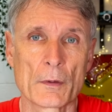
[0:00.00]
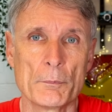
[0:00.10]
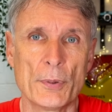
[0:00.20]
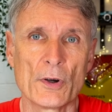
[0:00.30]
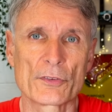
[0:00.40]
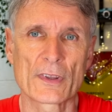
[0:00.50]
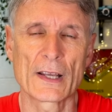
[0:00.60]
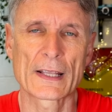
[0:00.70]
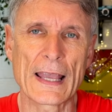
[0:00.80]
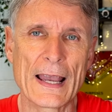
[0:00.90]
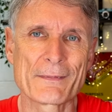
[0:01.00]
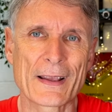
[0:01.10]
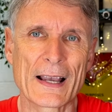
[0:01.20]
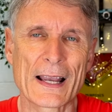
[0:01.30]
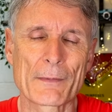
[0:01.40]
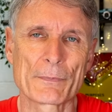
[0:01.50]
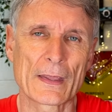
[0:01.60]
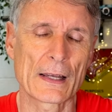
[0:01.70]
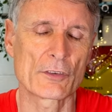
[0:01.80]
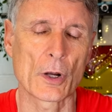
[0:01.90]
But again,
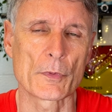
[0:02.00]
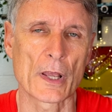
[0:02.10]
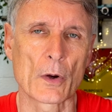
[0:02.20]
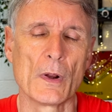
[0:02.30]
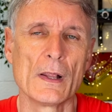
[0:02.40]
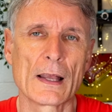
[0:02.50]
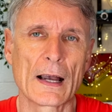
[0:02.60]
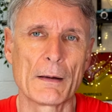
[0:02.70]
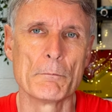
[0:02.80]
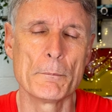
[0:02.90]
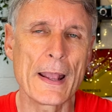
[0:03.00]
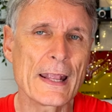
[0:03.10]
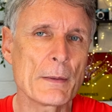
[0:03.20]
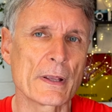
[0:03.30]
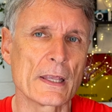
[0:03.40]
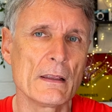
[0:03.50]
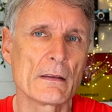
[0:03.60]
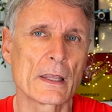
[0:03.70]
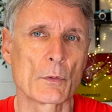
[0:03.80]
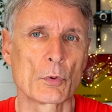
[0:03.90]
I don't know. Maybe
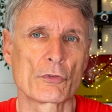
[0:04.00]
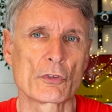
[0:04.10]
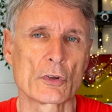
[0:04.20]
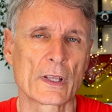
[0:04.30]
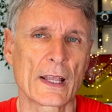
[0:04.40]
it was shooting